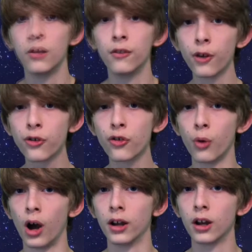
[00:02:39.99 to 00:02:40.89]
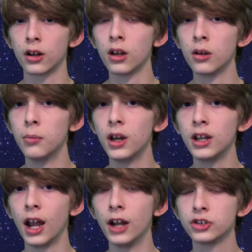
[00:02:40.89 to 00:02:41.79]
This is why, again,
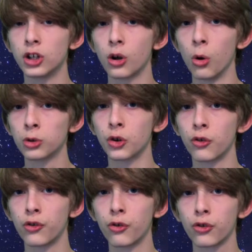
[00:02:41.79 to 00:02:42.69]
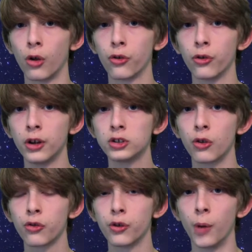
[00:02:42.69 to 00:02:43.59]
many ancient cultures use
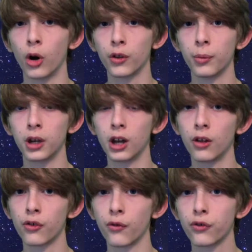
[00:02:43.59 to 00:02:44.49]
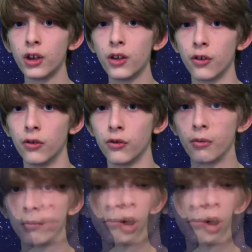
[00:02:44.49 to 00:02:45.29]
constellations to mark the beginnings of seasons.